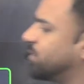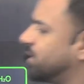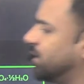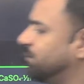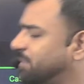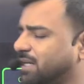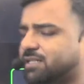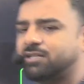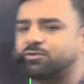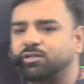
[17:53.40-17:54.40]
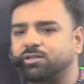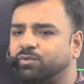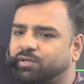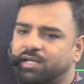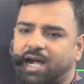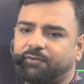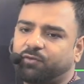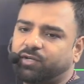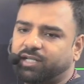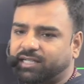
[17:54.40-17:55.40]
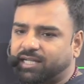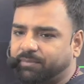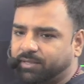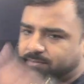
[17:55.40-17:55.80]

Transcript: in the past class also, I won't take time here.